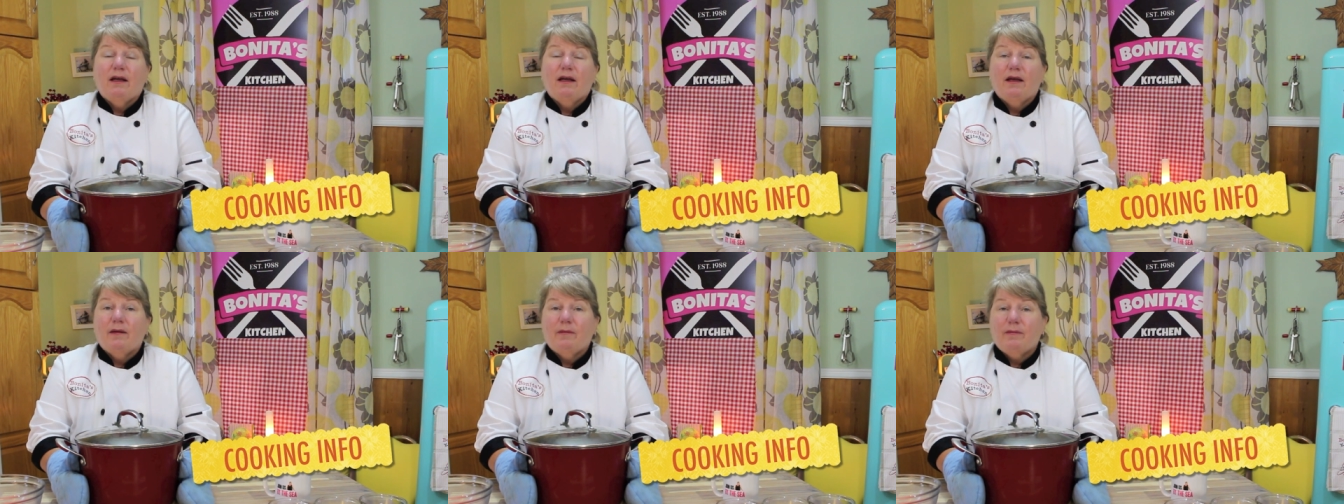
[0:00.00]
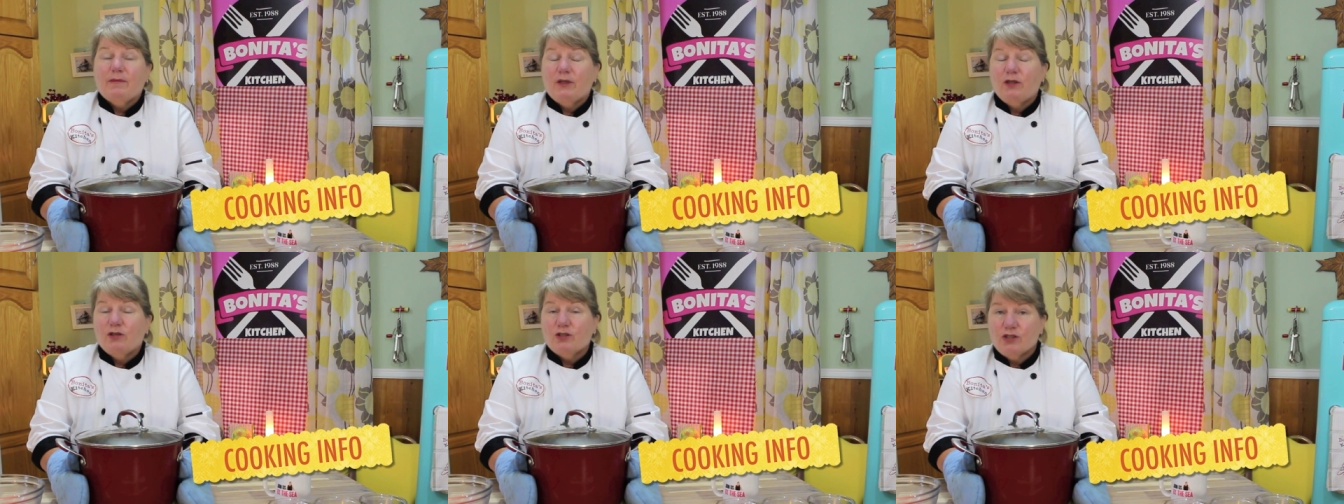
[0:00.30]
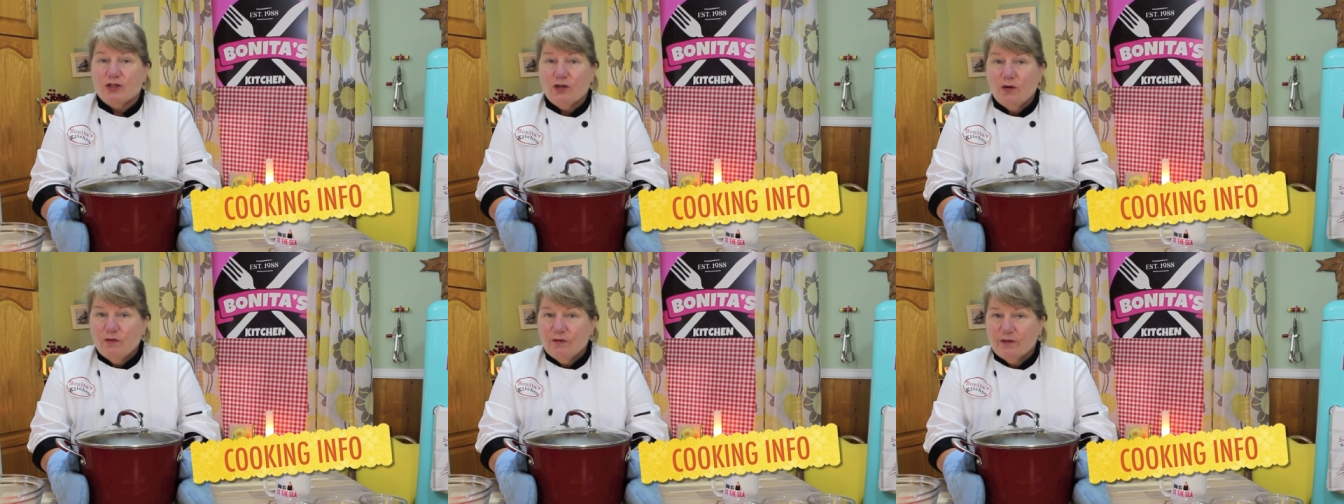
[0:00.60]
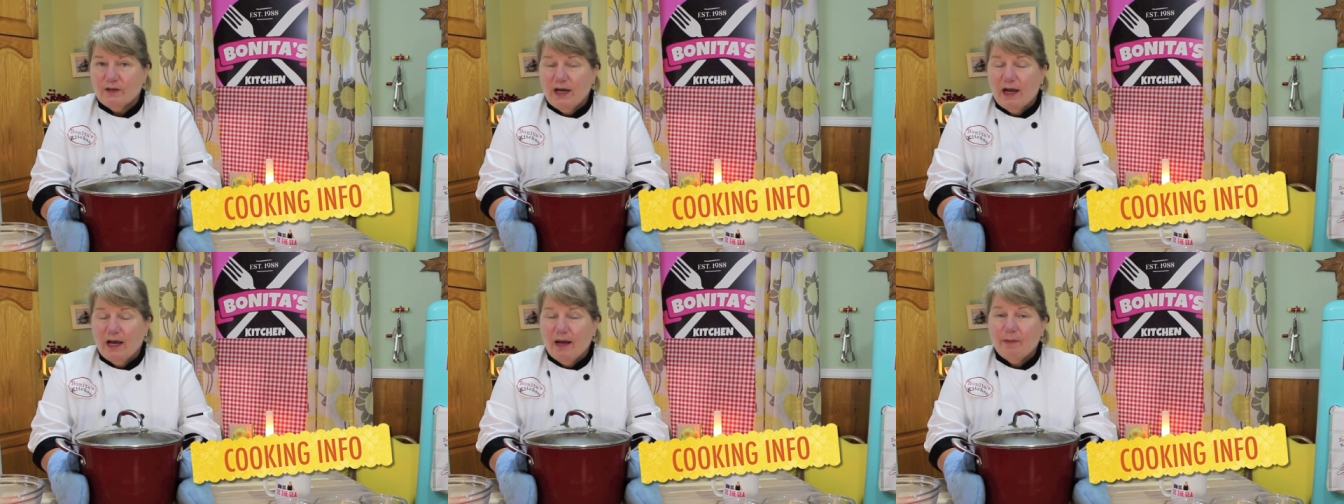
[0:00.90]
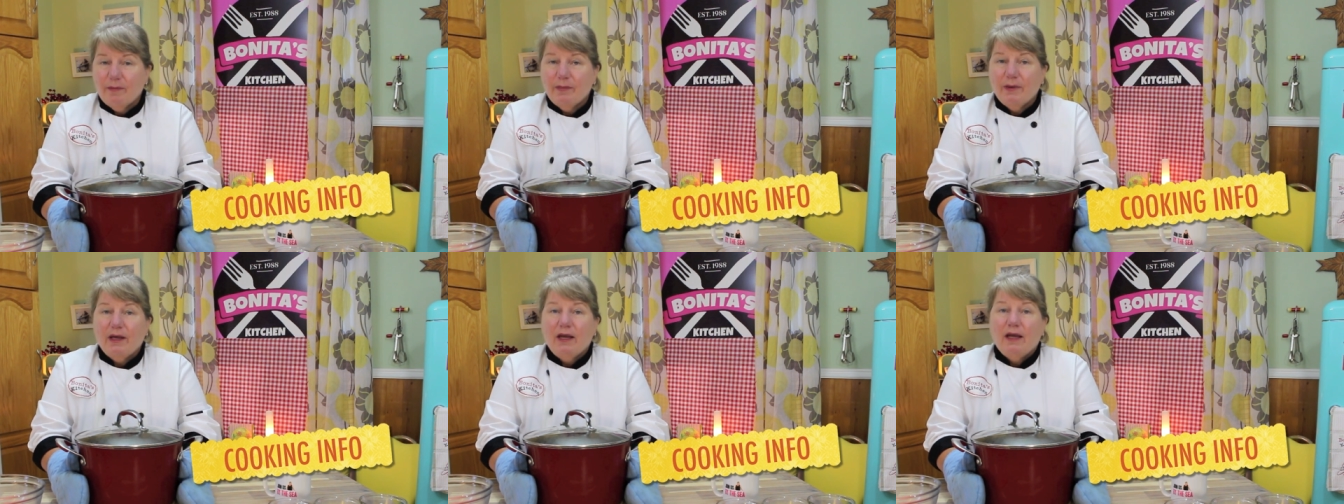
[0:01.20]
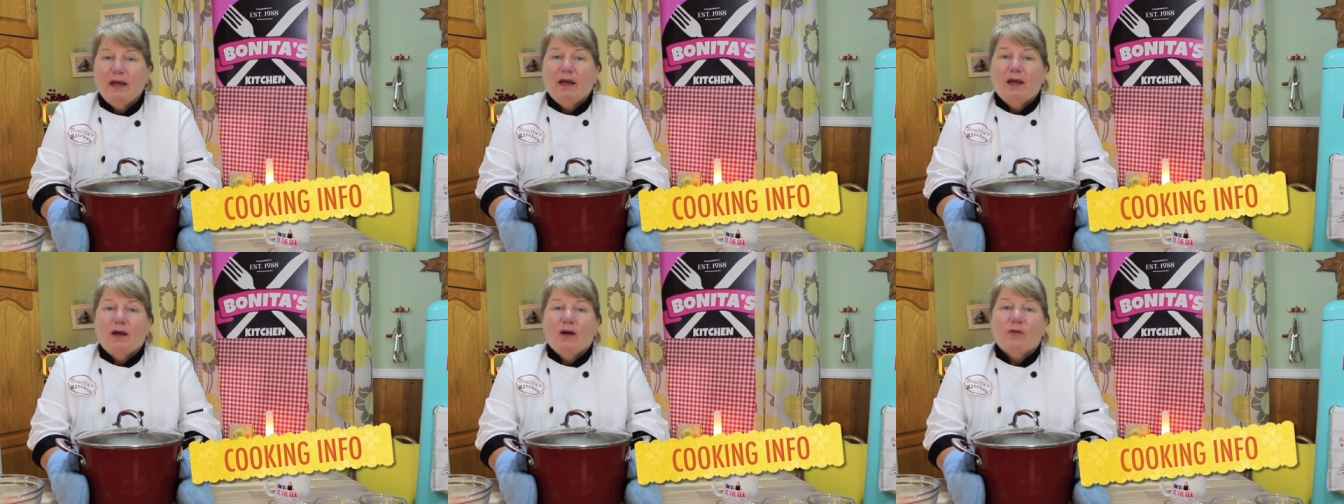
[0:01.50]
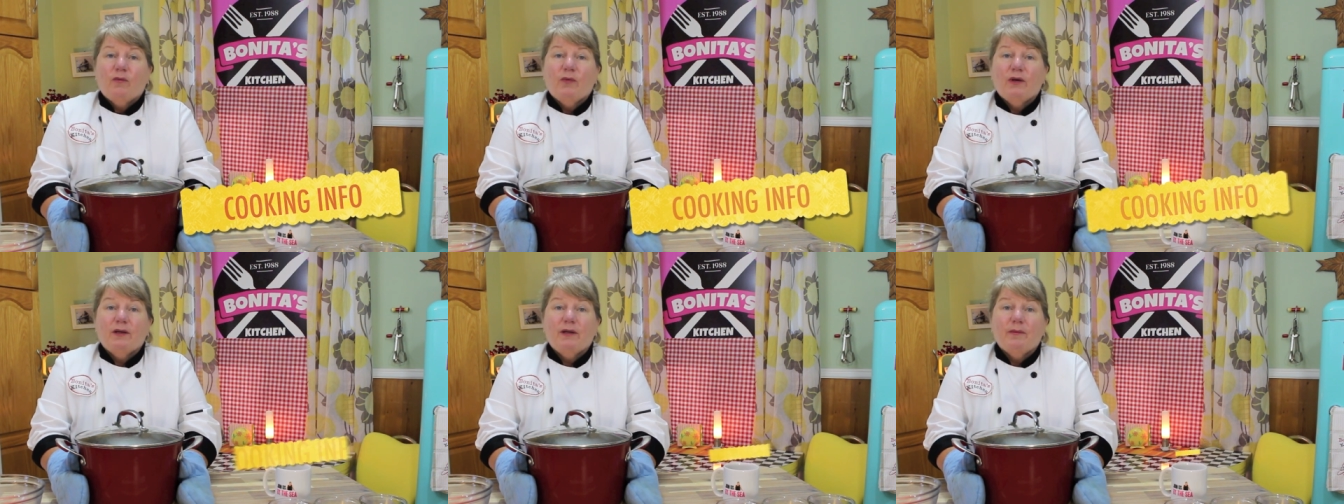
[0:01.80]
um, your stove top
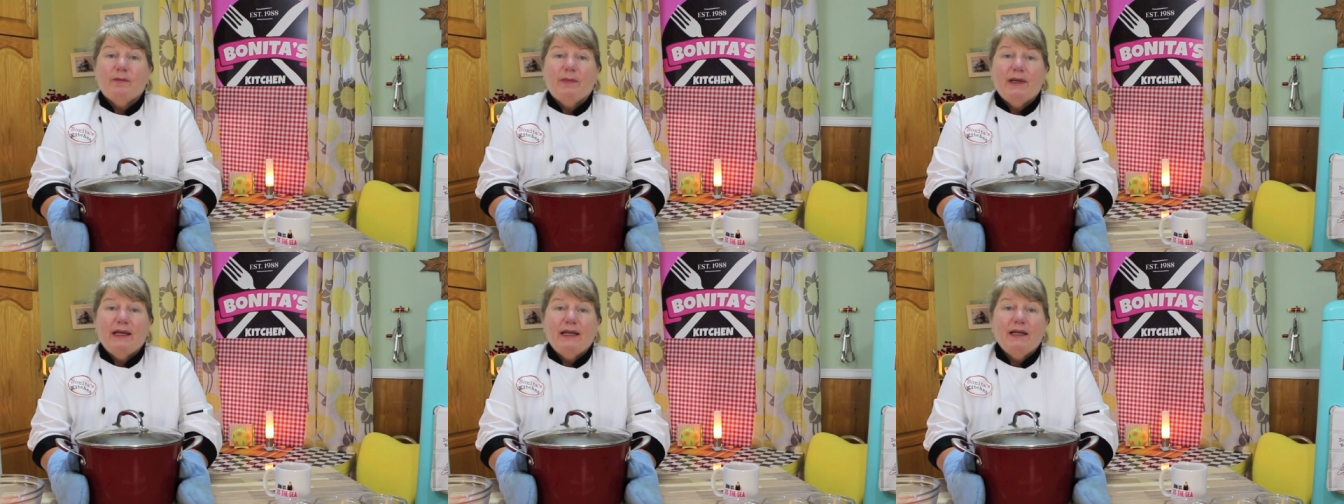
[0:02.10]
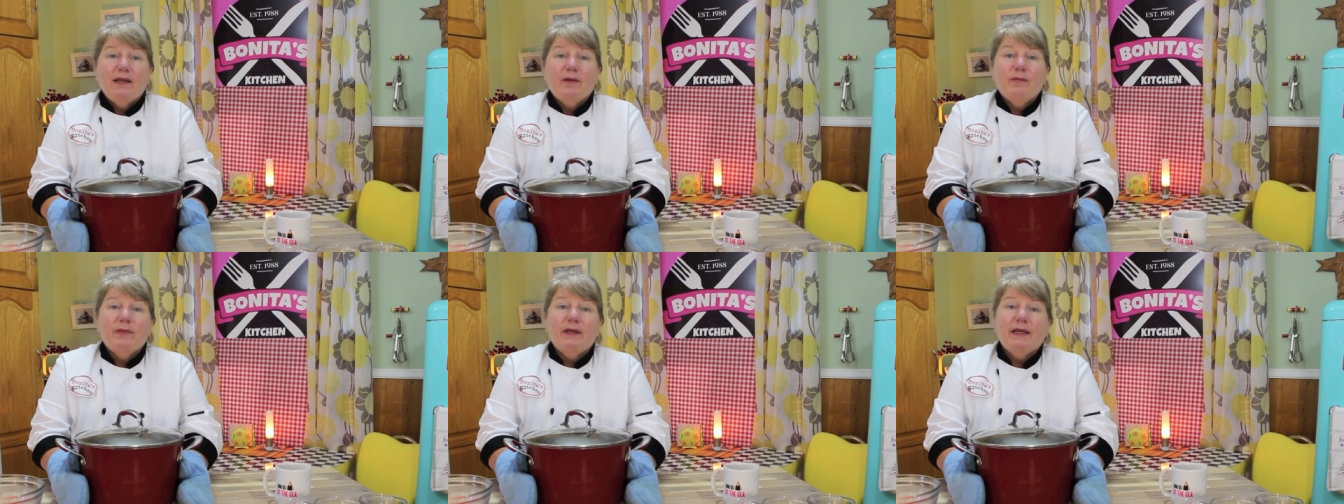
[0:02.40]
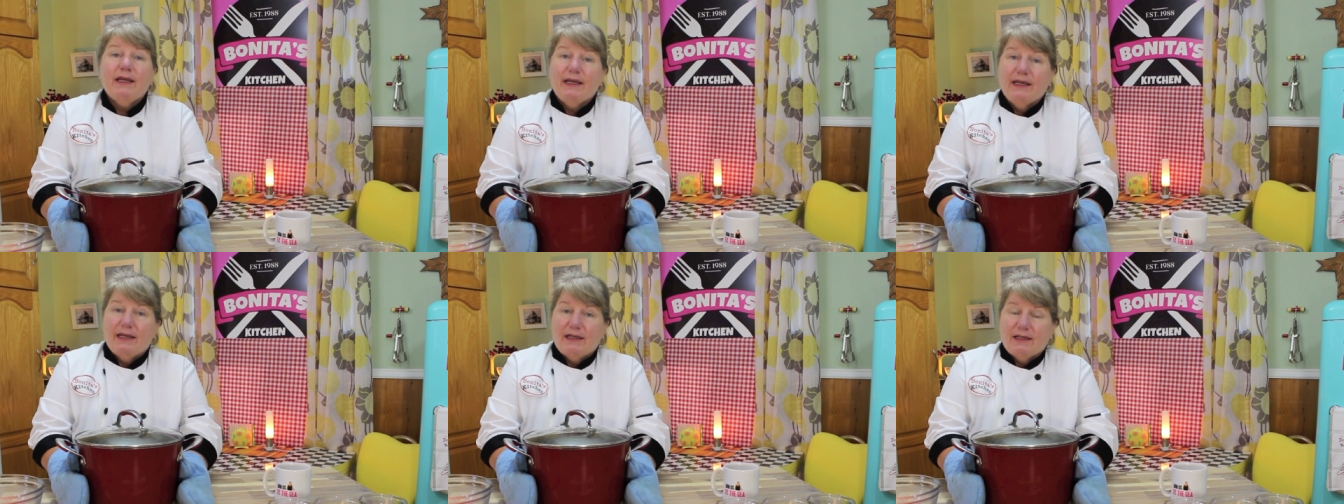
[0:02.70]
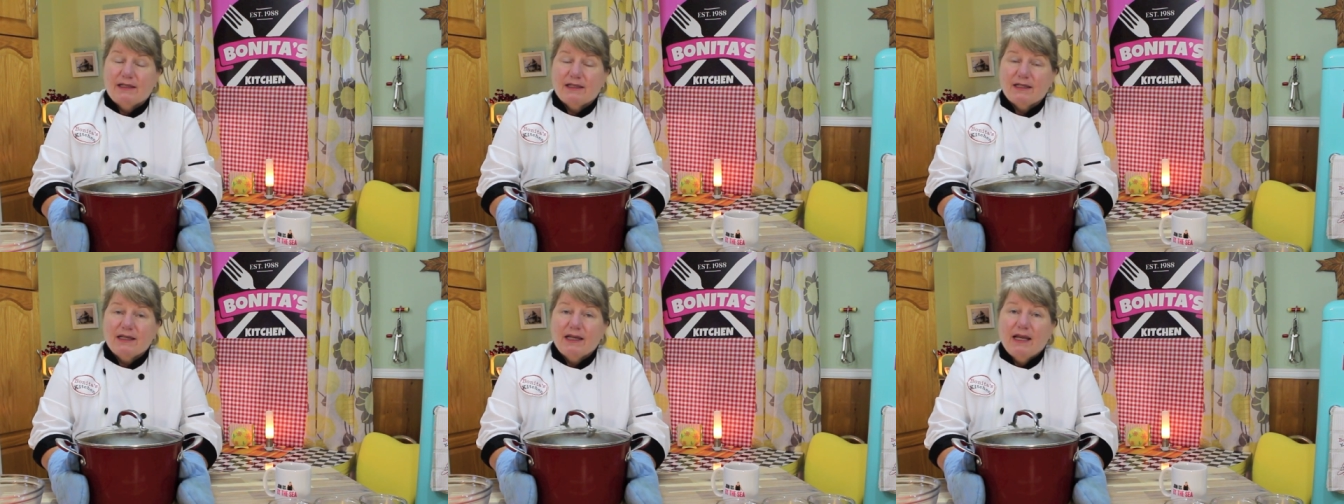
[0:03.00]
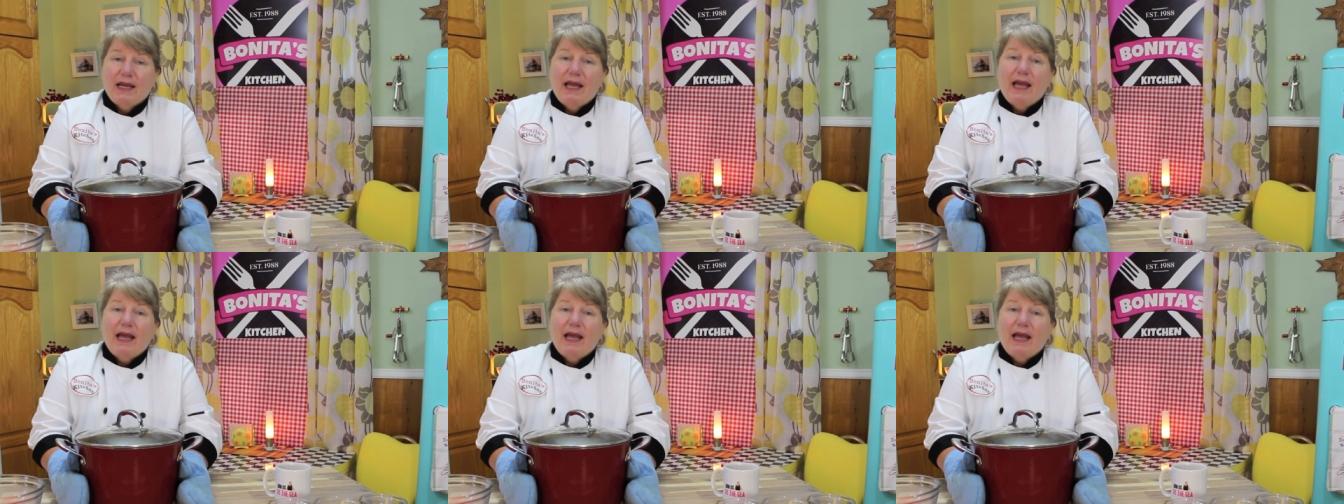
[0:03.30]
with a medium heat